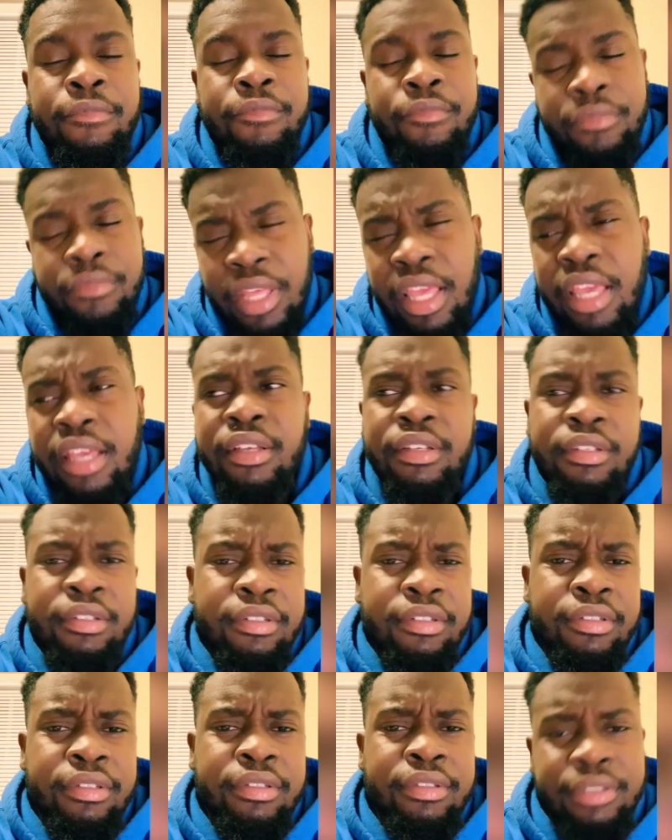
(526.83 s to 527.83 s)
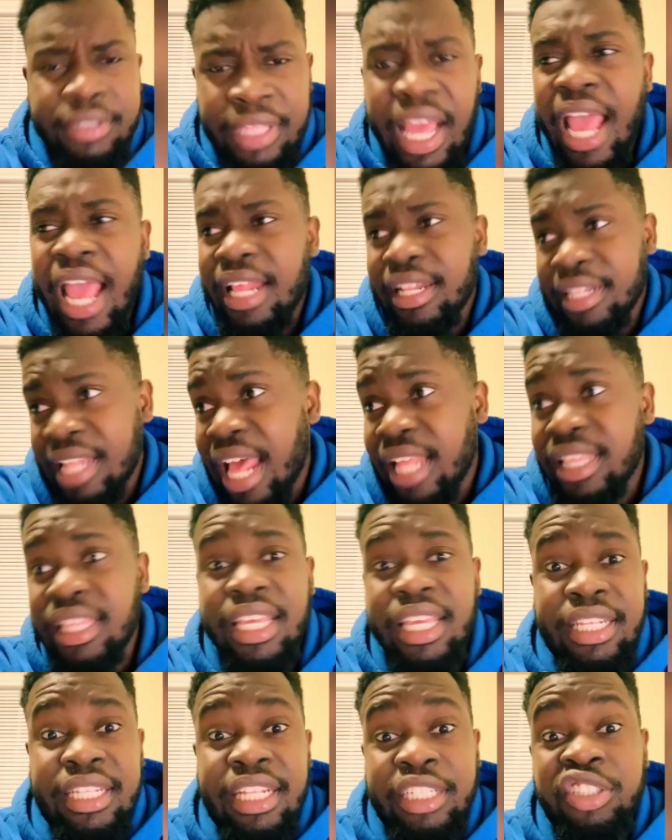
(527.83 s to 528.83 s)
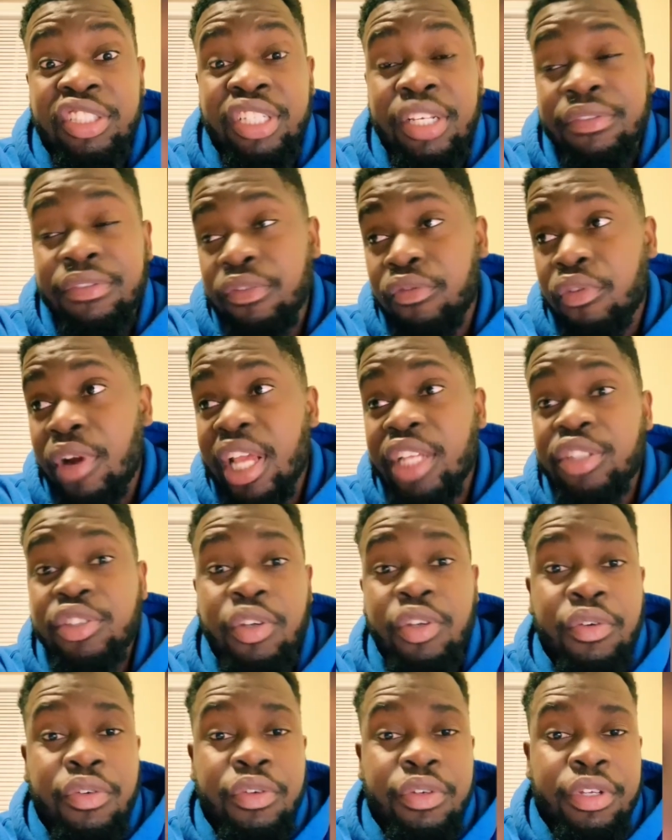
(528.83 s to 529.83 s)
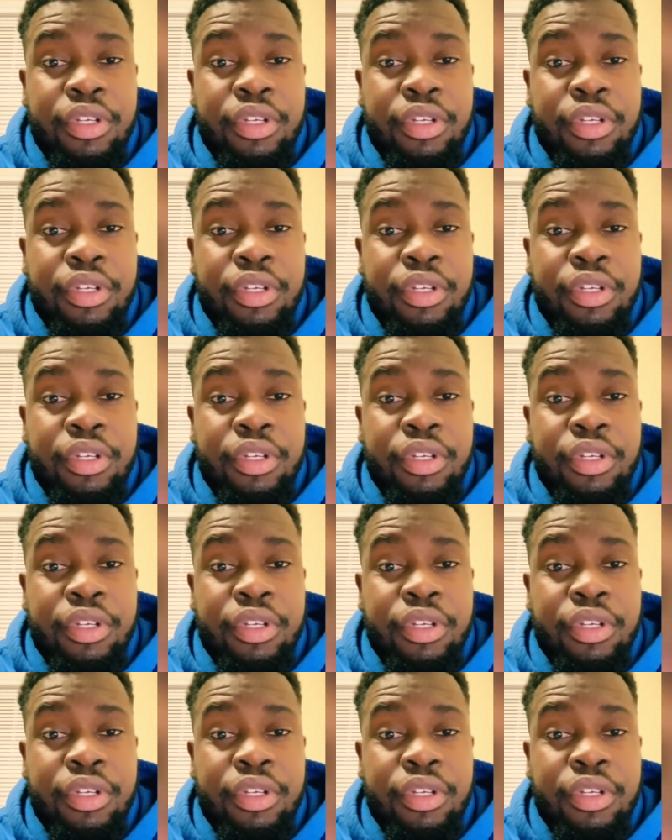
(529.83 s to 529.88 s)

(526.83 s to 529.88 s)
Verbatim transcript: that, that lady that you give the ring to,